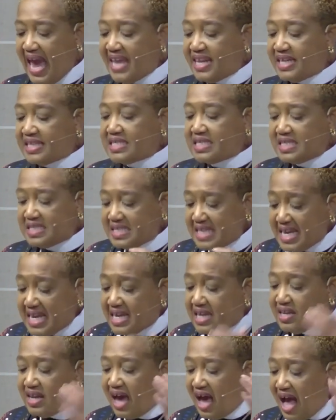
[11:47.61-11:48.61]
and
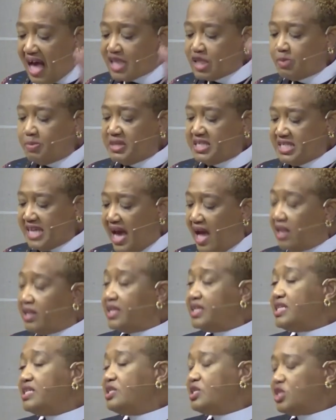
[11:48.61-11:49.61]
extend
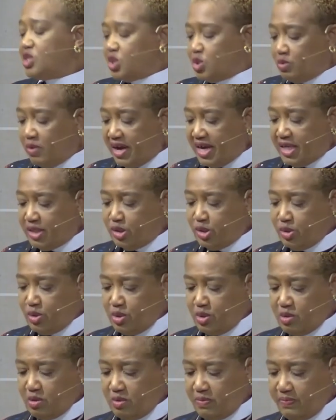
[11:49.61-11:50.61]
hospitality to
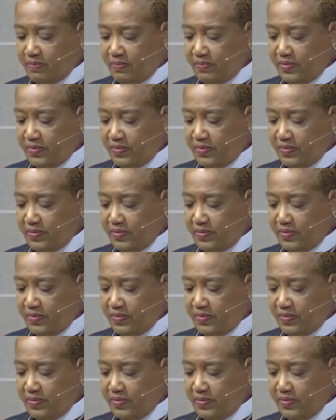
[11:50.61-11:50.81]
strangers.